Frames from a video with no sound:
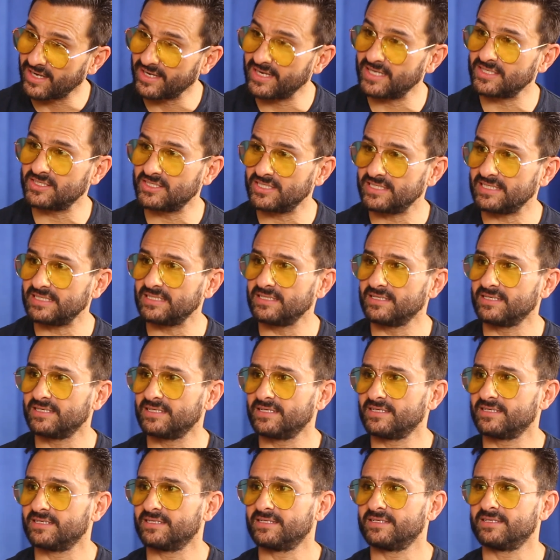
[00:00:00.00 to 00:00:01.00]
Tanaji,
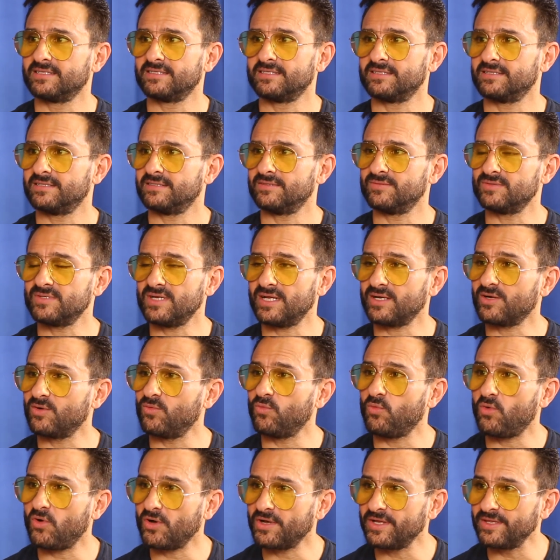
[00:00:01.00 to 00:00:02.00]
it was like
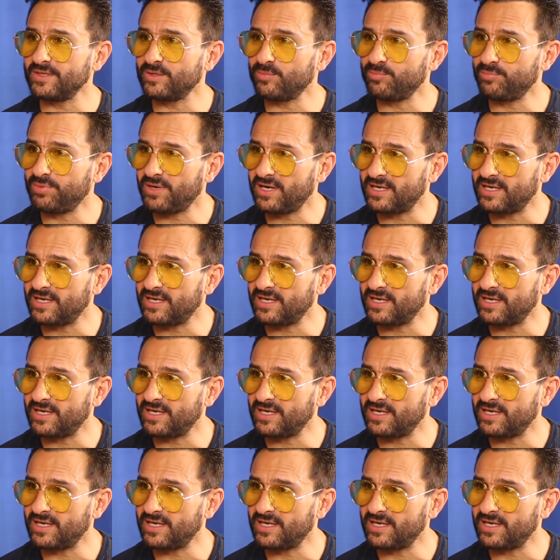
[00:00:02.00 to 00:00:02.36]
a walk in the